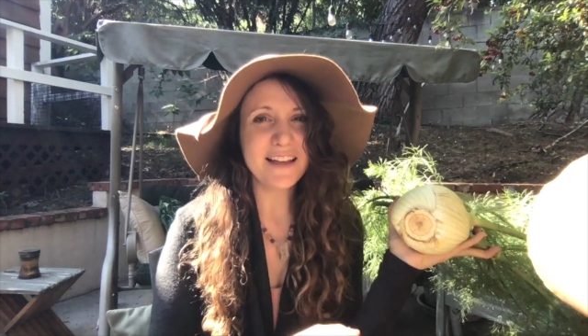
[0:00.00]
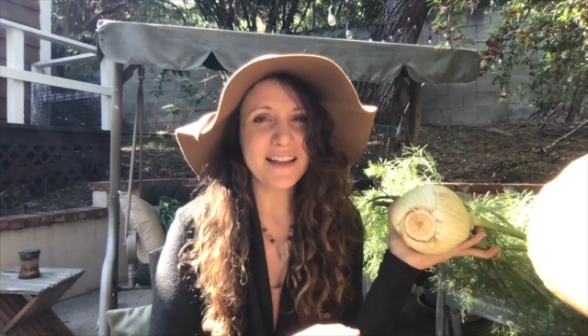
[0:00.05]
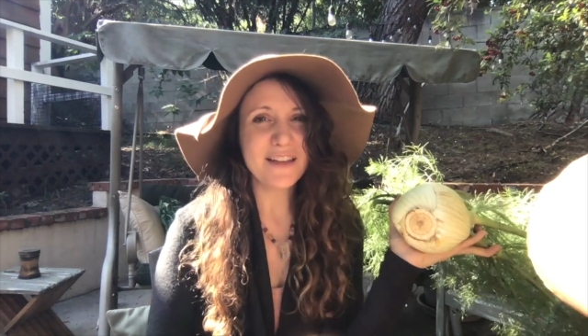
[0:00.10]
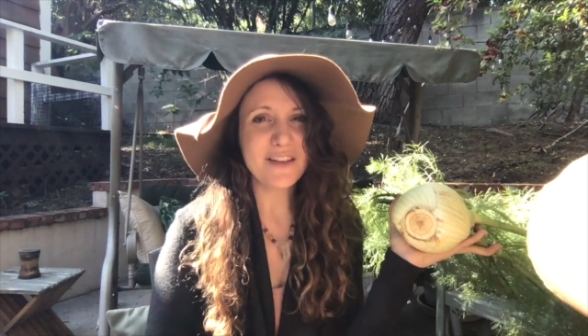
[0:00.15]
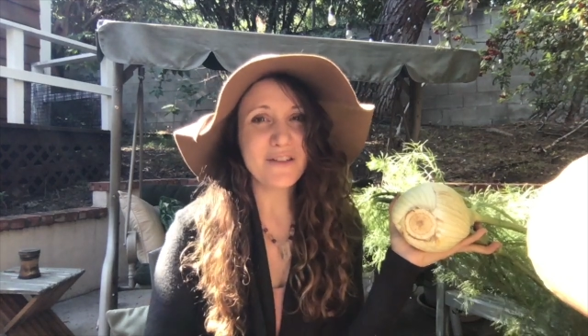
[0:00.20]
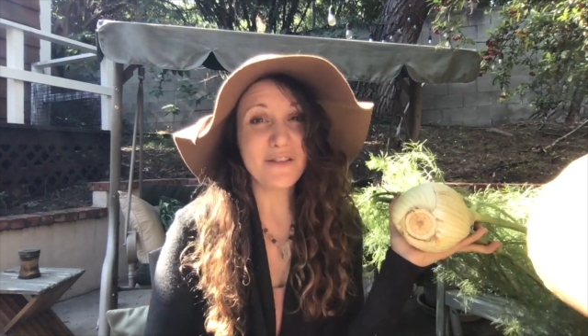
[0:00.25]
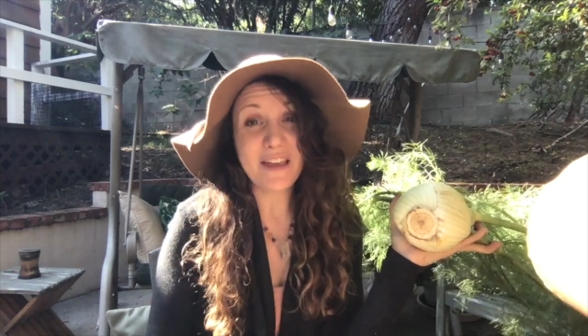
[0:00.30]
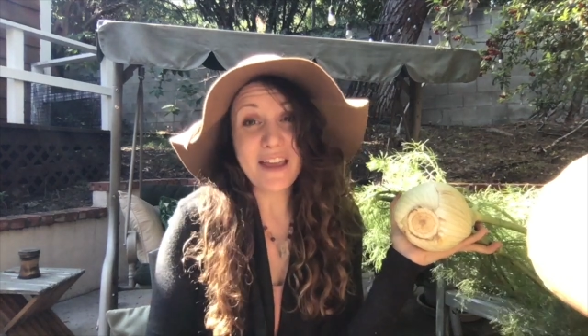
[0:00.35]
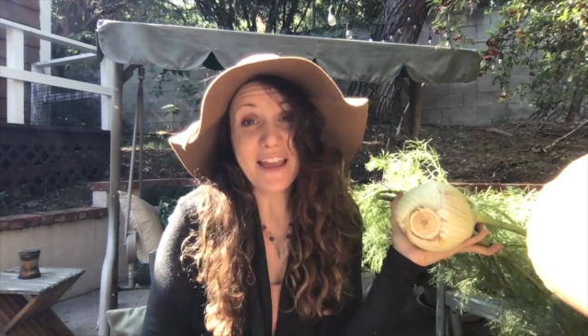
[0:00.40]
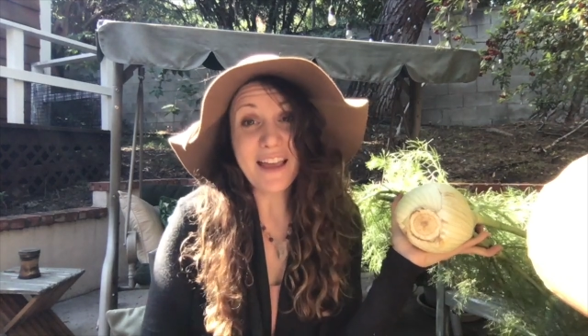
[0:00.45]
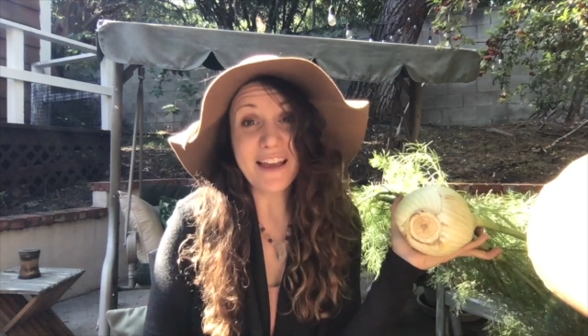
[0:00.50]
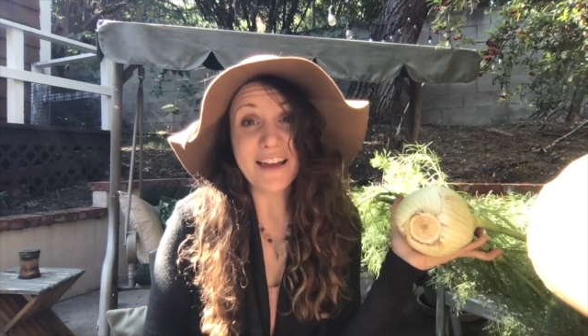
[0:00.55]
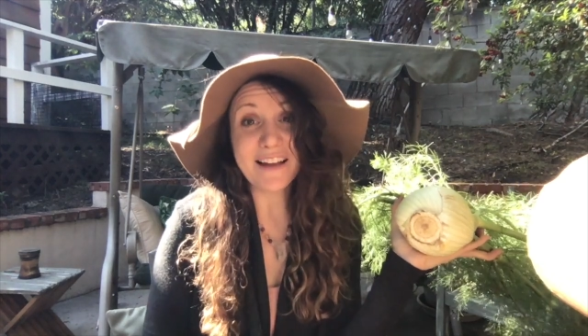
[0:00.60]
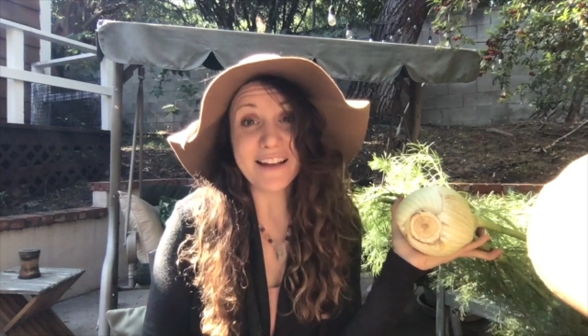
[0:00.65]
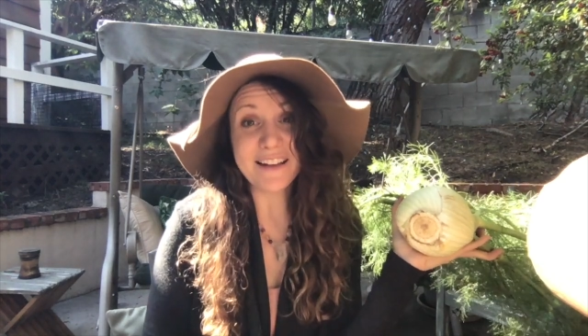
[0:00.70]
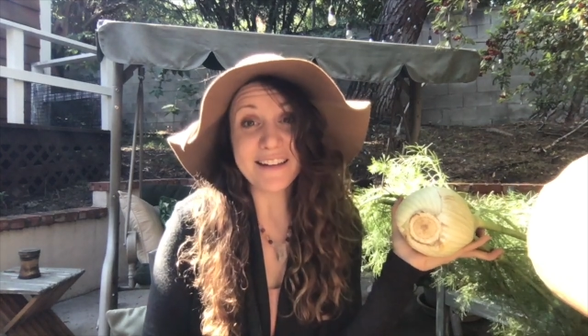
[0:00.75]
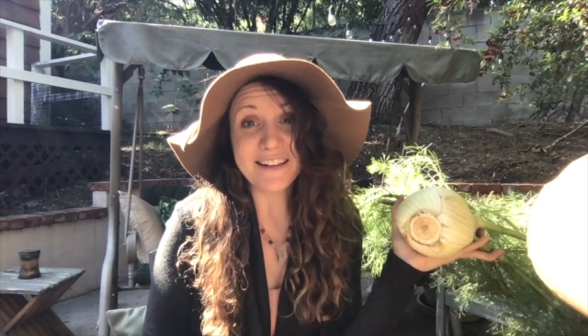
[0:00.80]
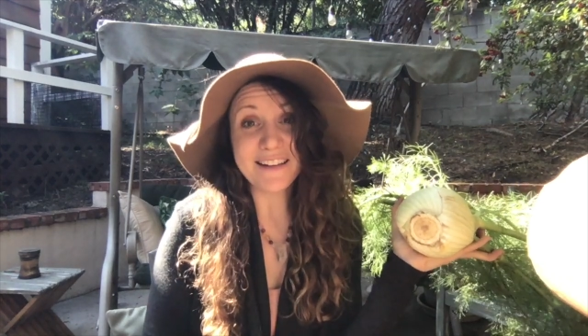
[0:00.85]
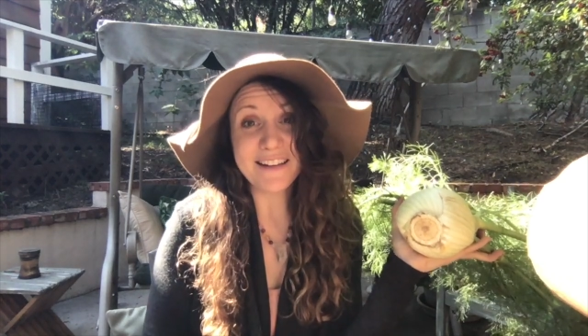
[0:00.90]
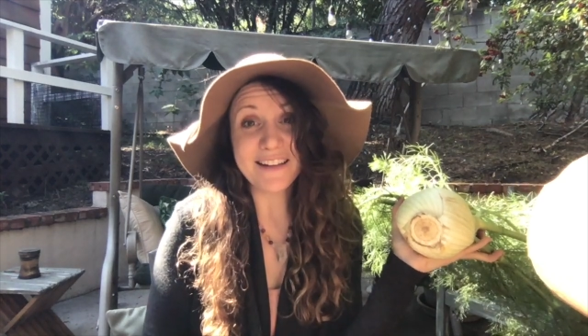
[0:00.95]
You
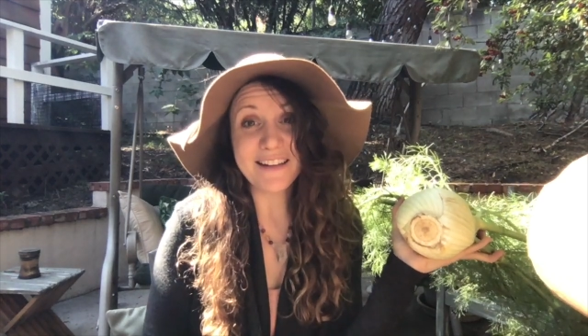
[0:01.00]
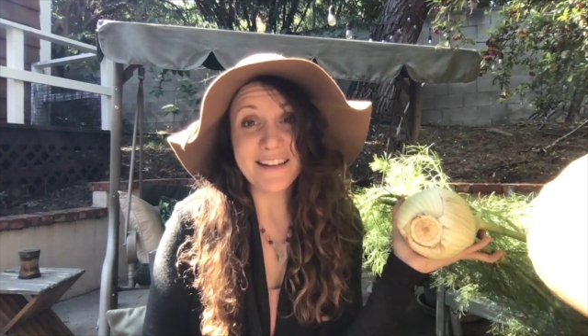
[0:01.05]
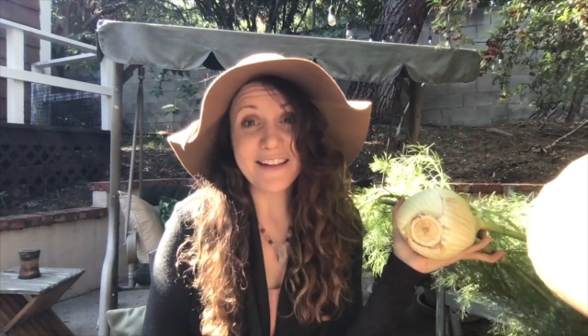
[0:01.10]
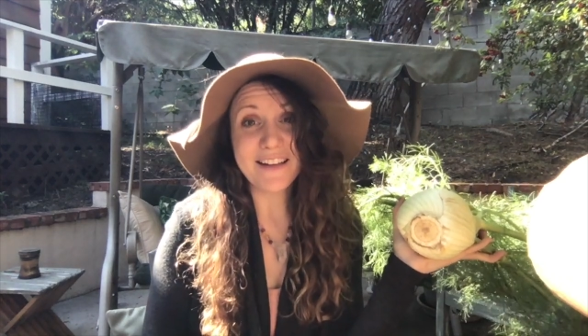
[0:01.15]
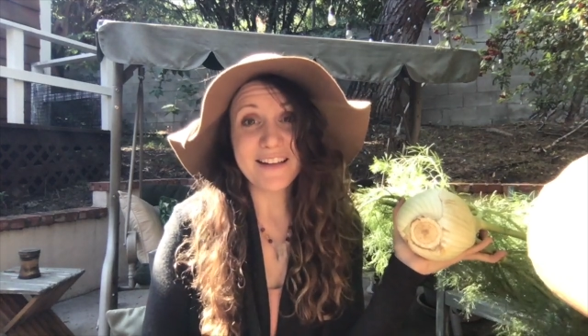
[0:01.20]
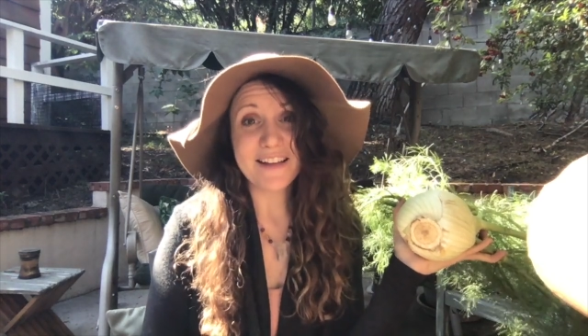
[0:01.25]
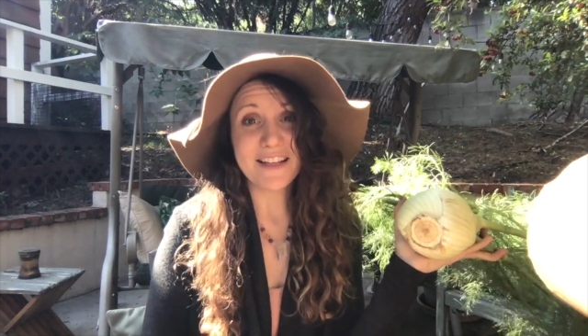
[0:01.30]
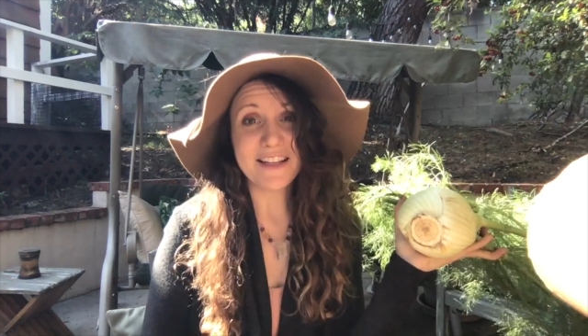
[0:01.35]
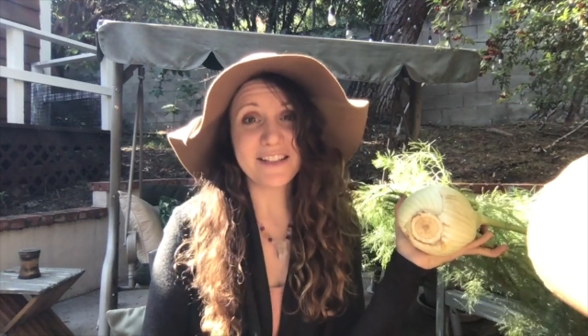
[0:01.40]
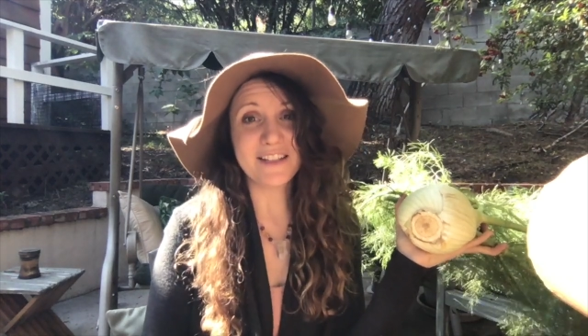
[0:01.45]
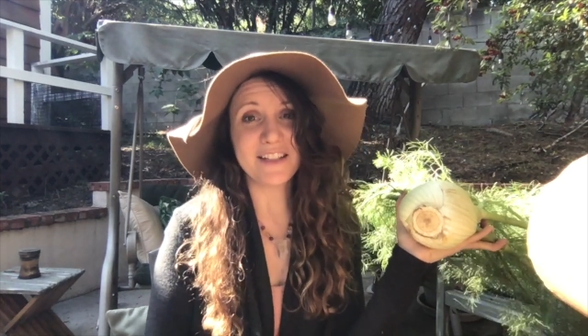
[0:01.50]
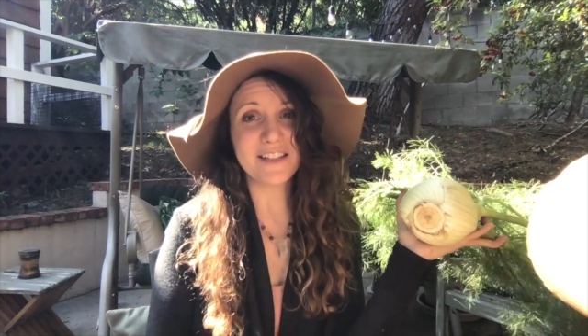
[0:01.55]
can, it's